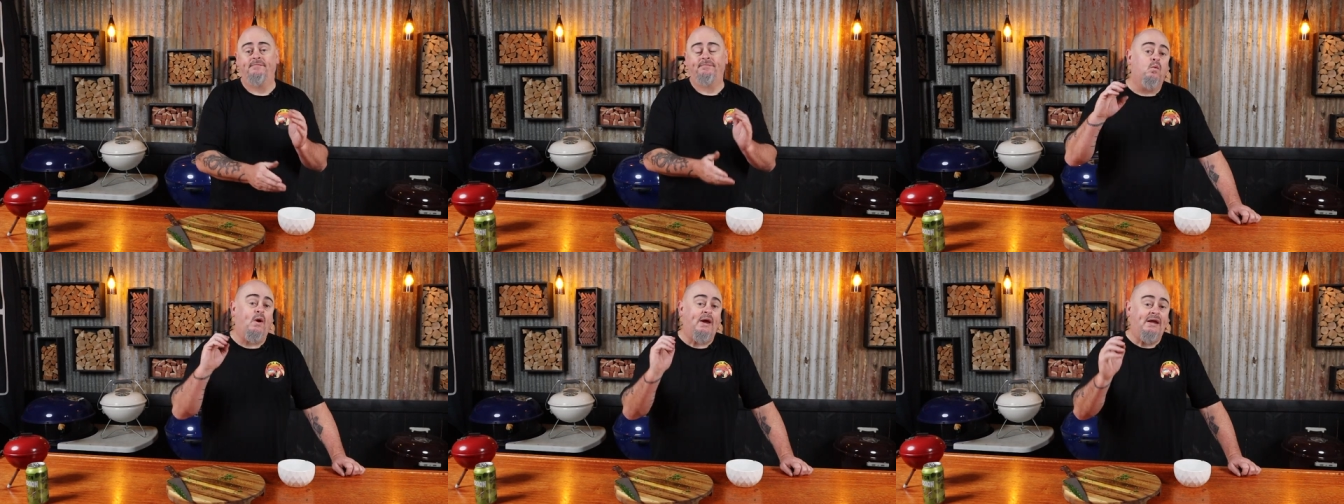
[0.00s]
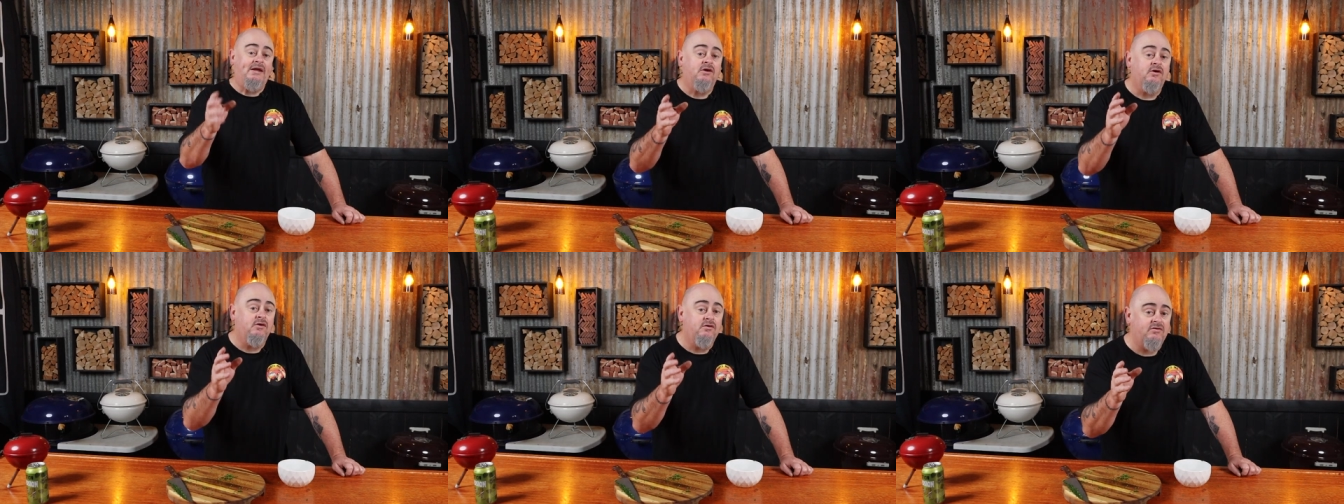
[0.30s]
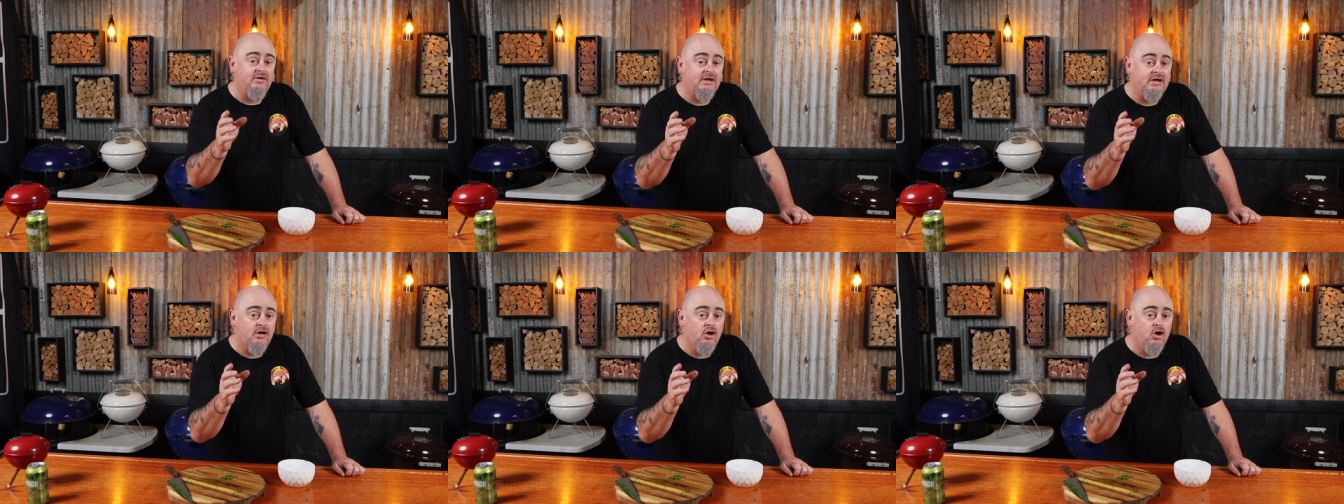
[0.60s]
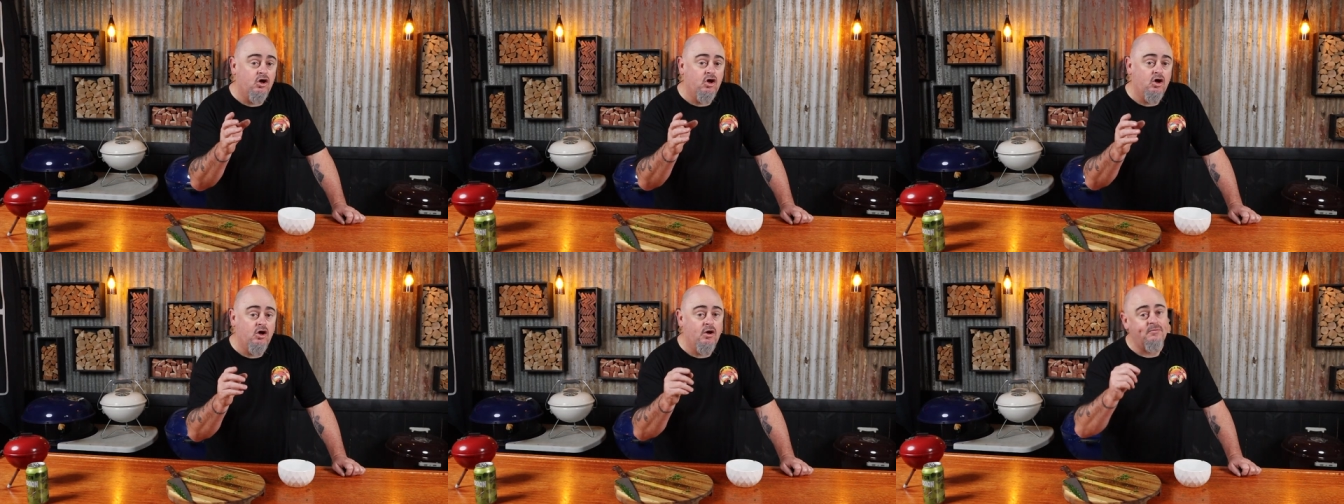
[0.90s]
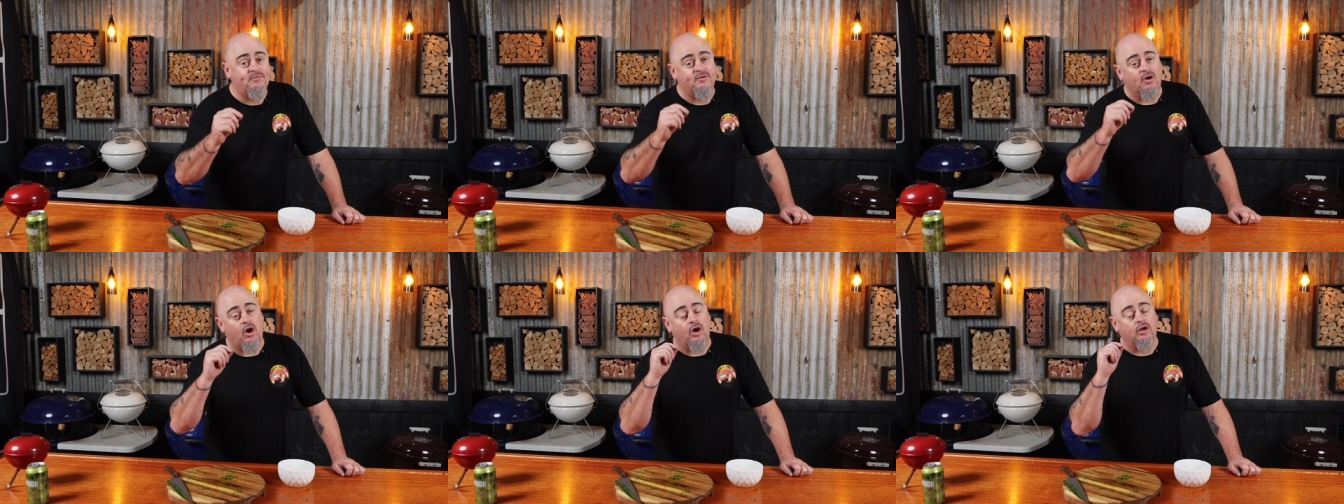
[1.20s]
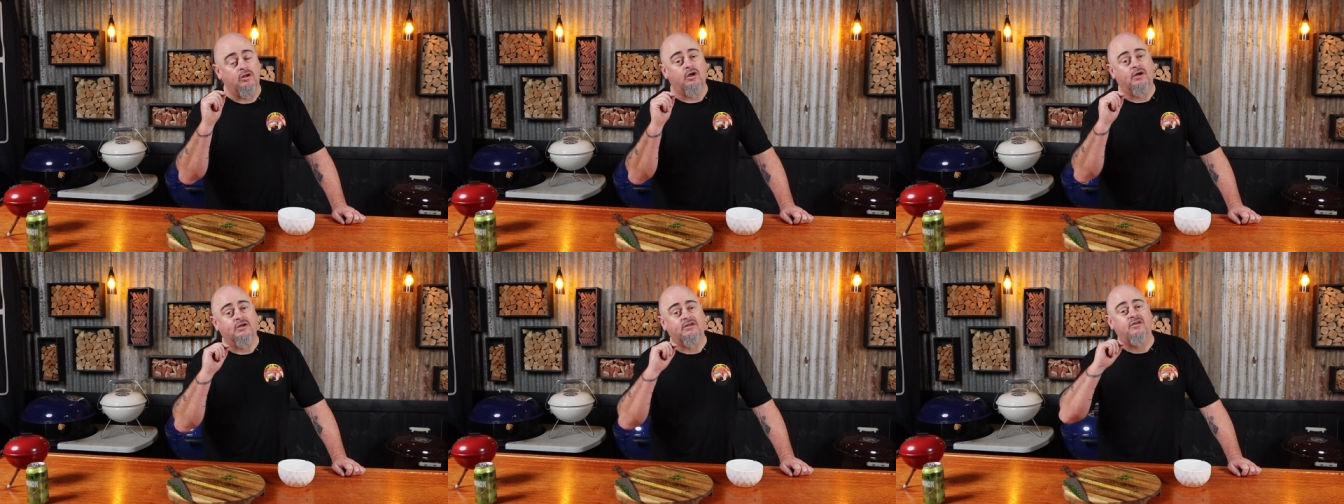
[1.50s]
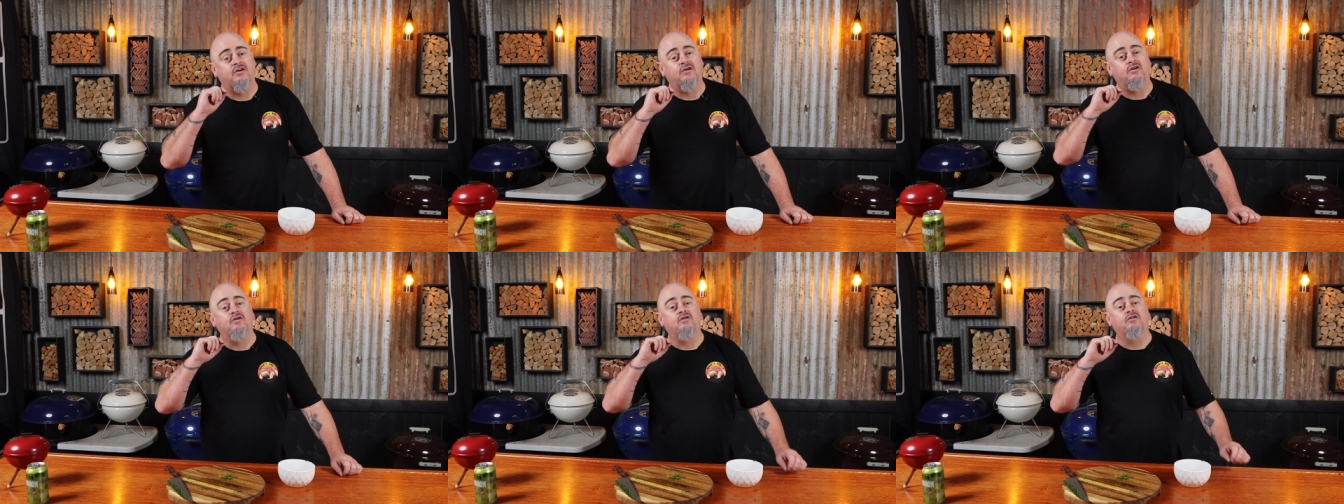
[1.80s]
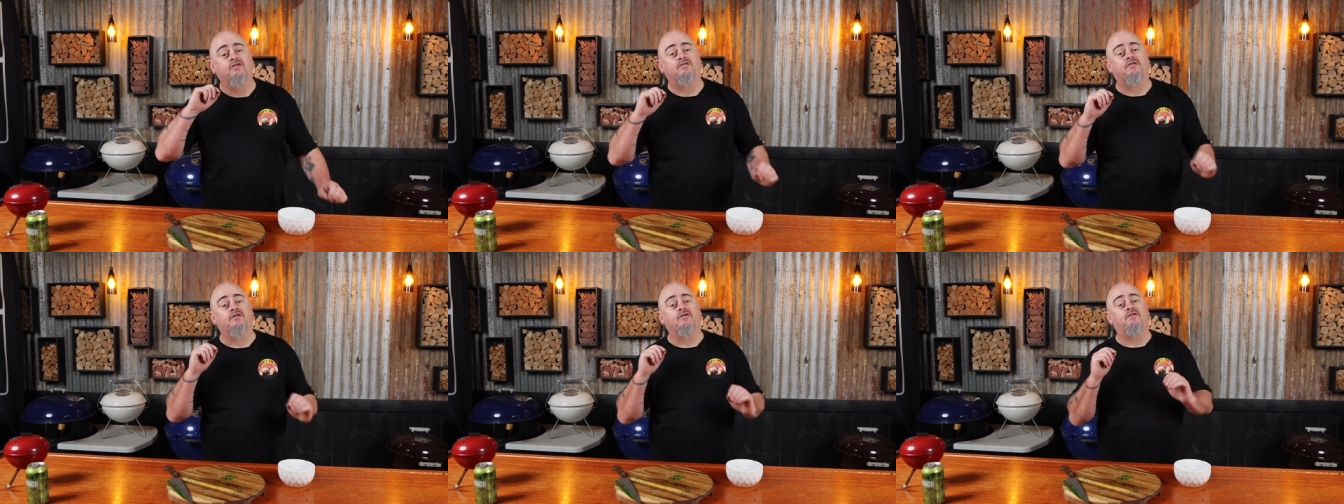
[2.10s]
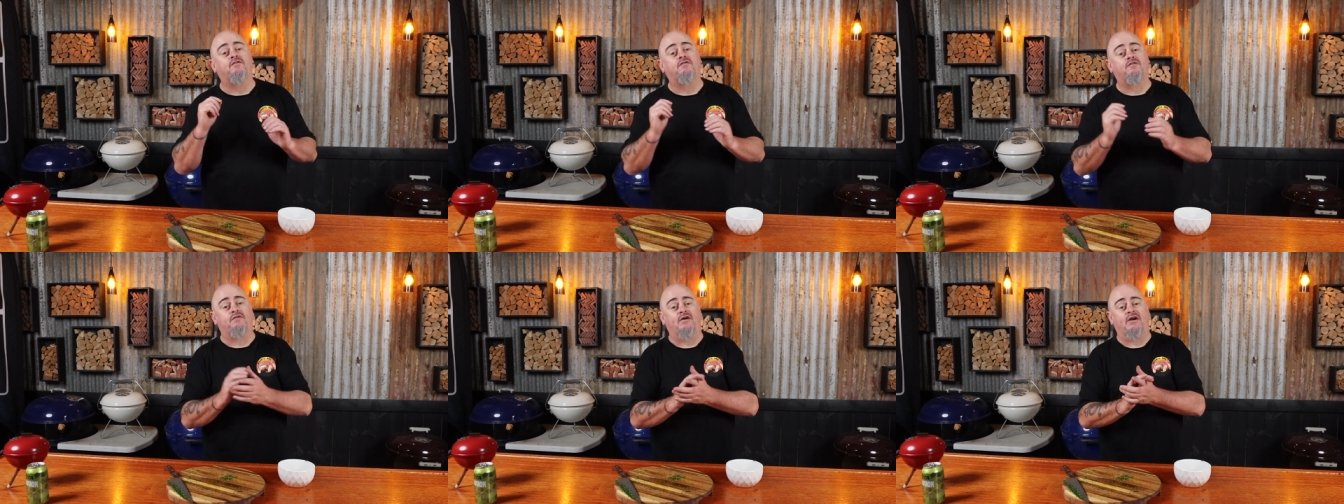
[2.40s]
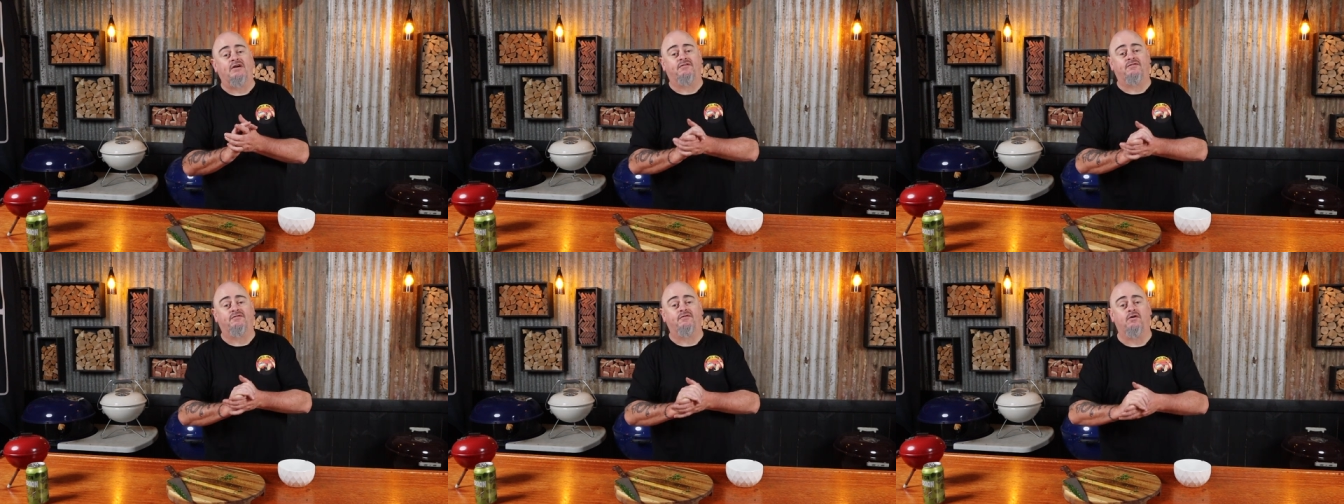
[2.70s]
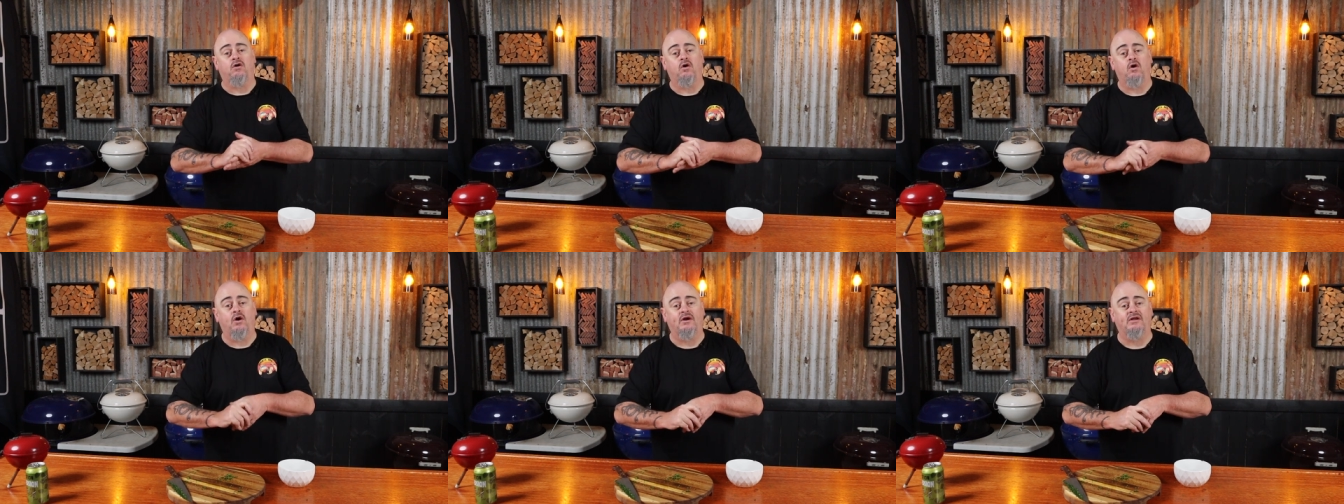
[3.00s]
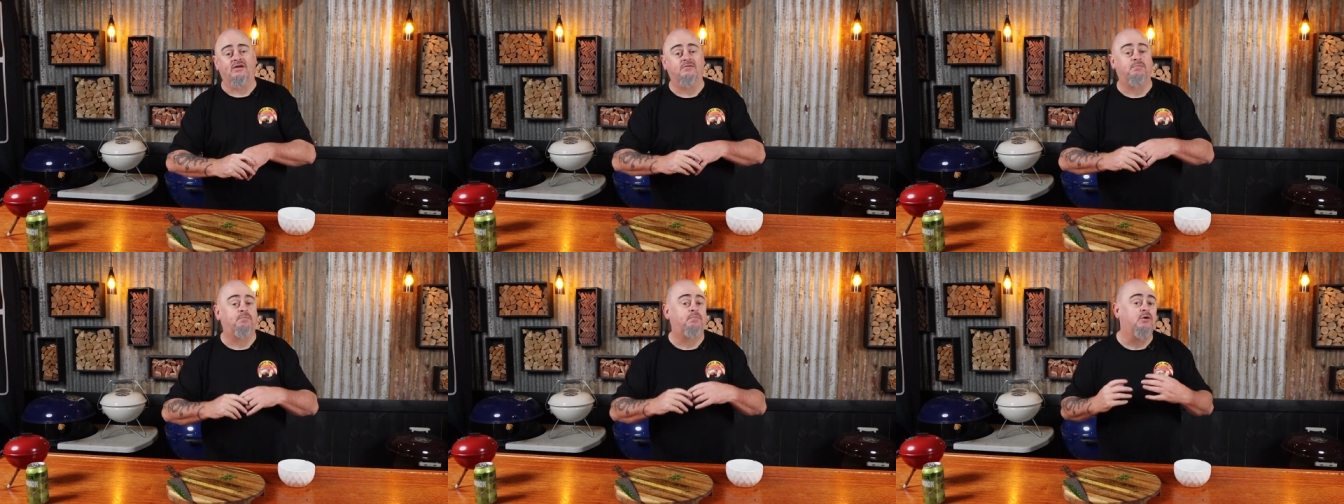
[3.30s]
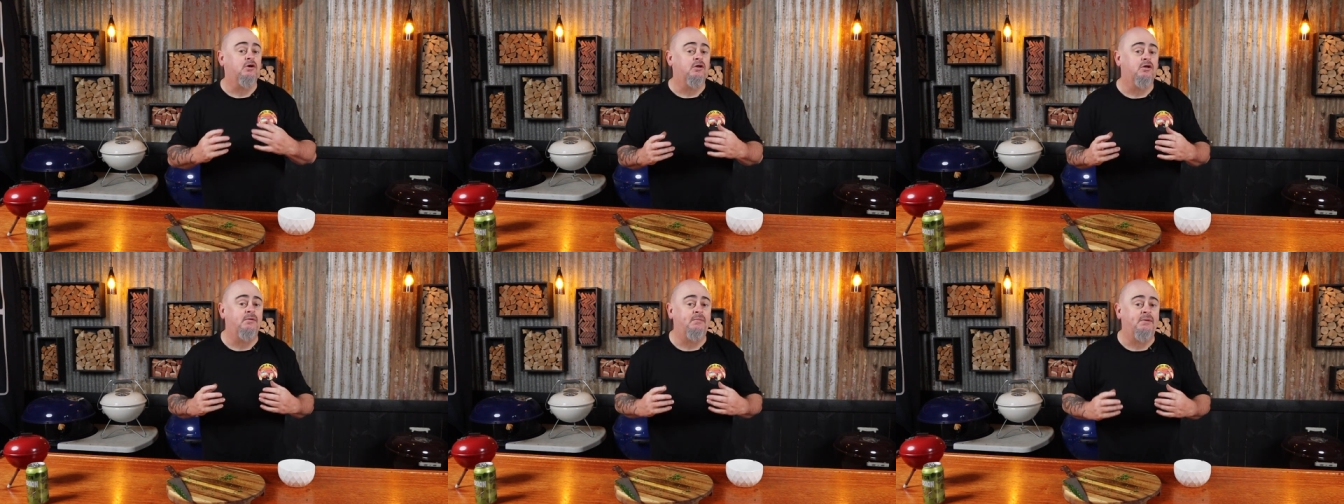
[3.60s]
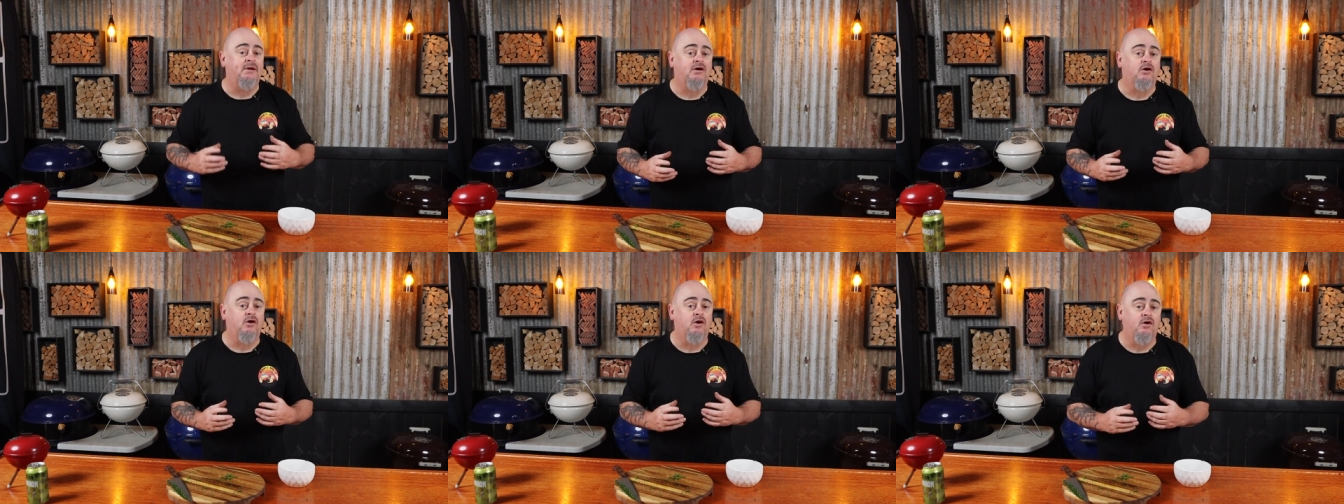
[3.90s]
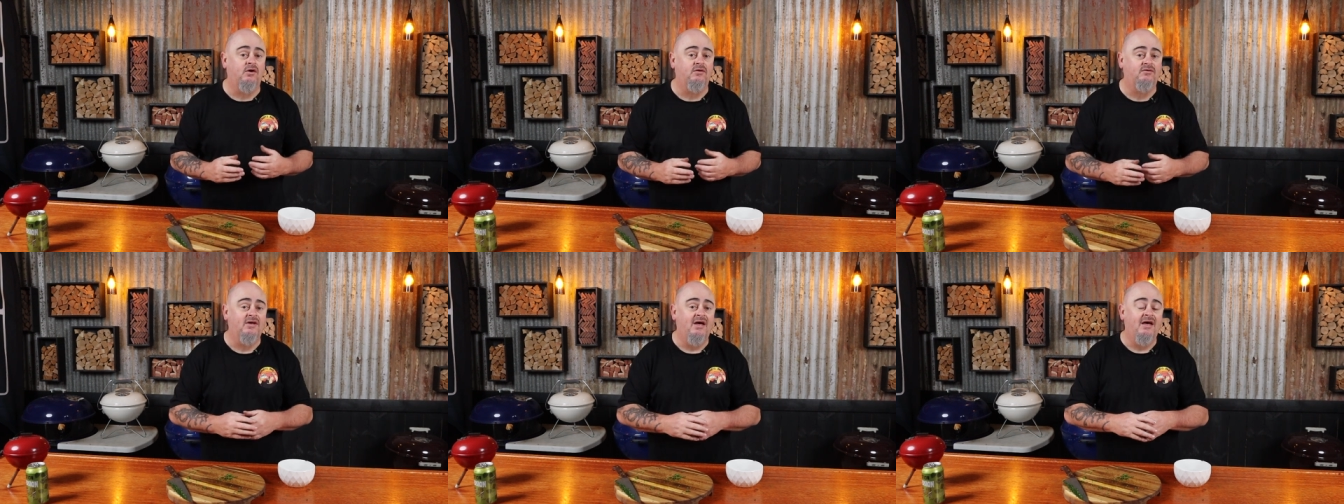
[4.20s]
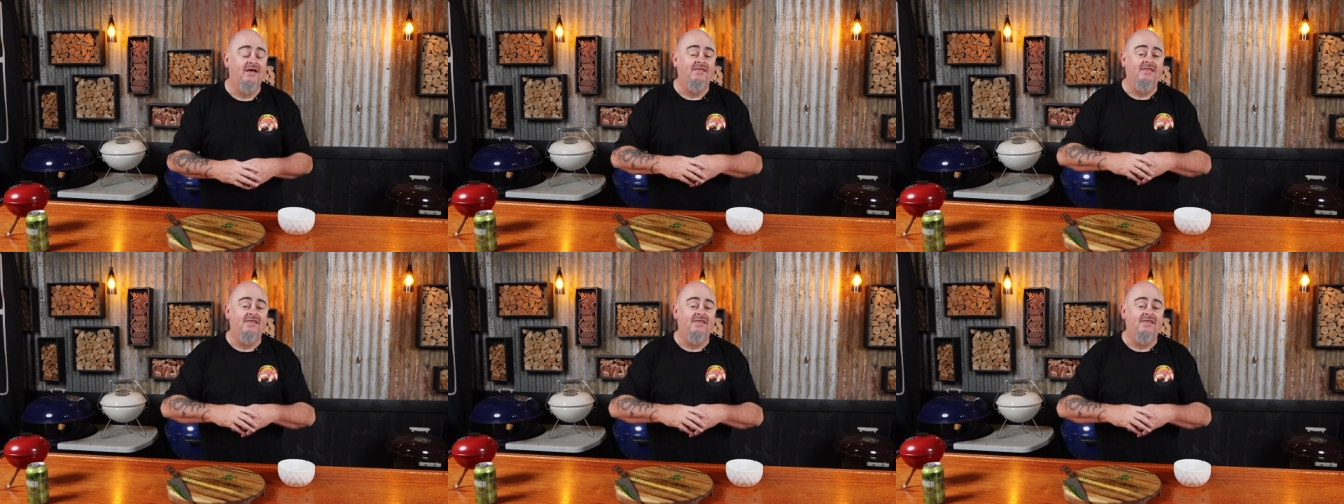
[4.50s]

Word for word: When using herbs, I like to use fresh varieties purely because